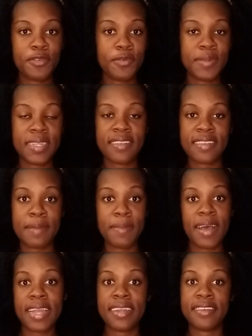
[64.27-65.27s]
2 weeks, I'm
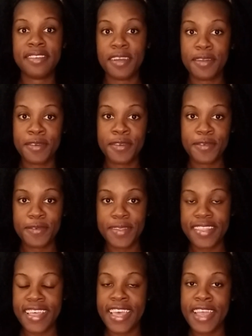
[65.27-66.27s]
kind of done
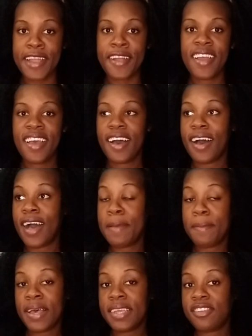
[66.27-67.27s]
with the hair.
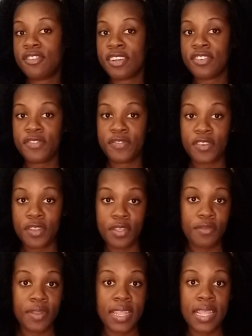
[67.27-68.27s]
I might stretch it to
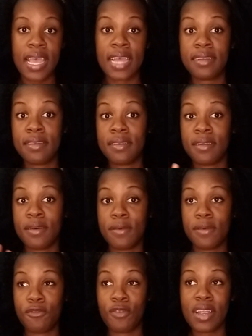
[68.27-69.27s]
3, and
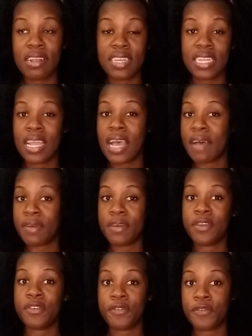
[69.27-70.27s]
rarely have I
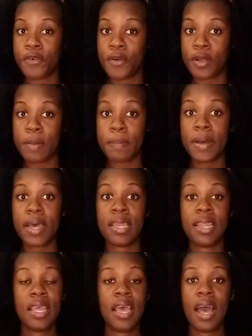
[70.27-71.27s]
gone to 4,
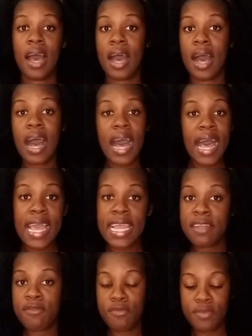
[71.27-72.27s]
but
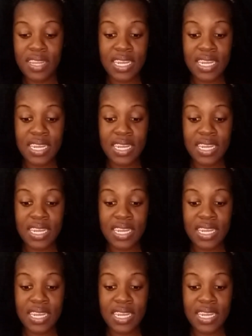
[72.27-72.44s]
I